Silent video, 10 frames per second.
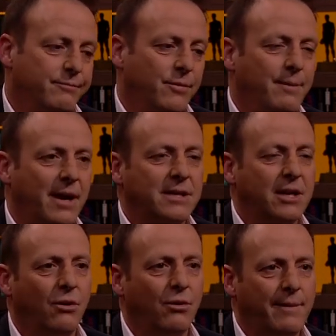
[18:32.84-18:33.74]
we
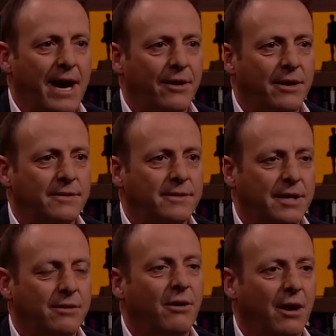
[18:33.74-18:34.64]
basically called him out on it and
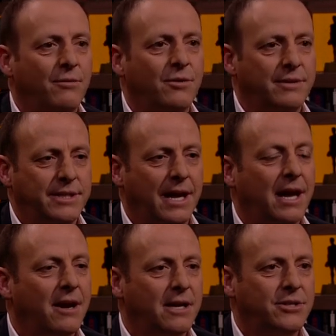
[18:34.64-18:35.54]
said, all right, well, he's
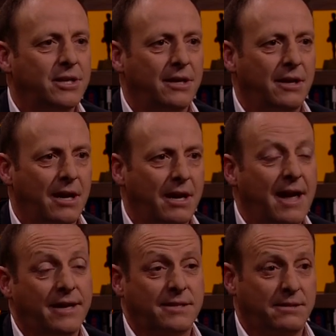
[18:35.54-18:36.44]
going to go next year. And
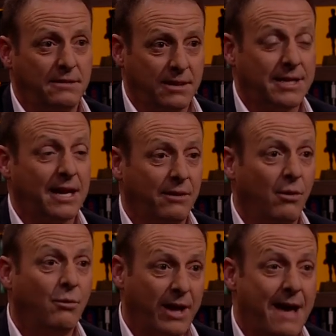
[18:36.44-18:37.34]
that's exactly
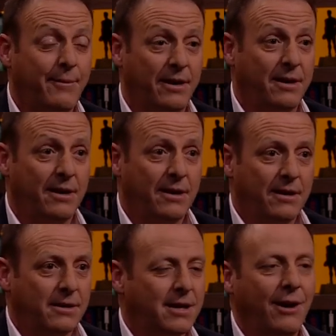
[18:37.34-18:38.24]
what would have happened.
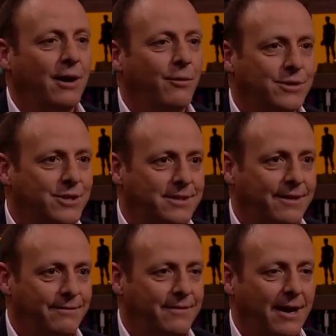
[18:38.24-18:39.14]
So that wasn't just
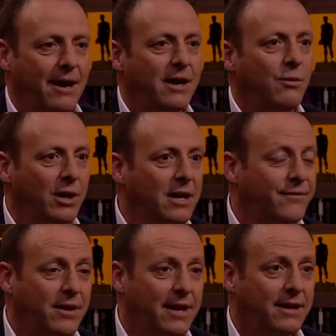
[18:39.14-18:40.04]
he would have
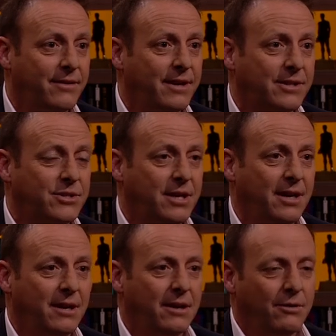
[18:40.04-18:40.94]
left at the end of the next
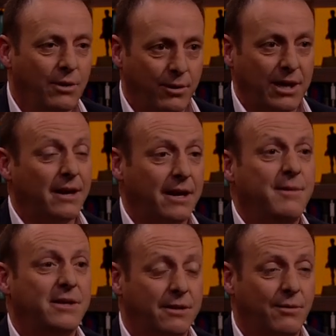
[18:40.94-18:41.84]
year. We were going to
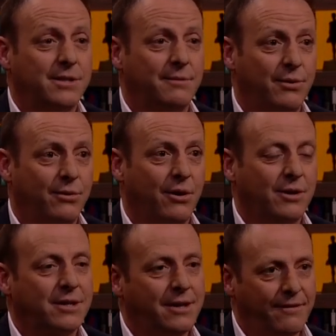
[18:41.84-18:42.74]
commit to the Western
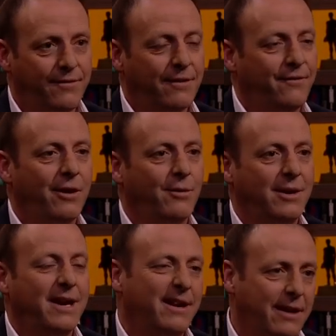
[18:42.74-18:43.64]
Bulldogs for the
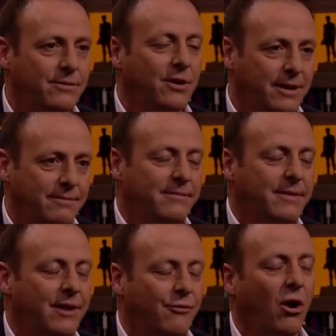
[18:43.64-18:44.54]
following year. Not
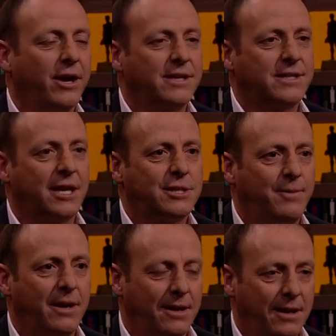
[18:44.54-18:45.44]
in writing as
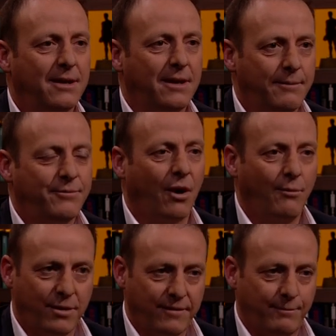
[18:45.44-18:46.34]
such, but
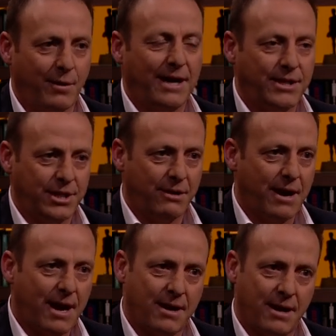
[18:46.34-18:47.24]
Tom would have played his
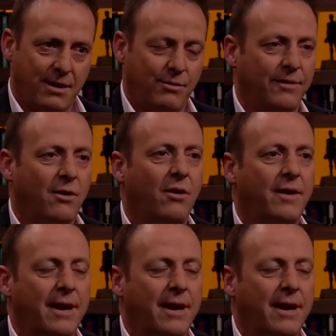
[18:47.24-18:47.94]
year out and he would have gone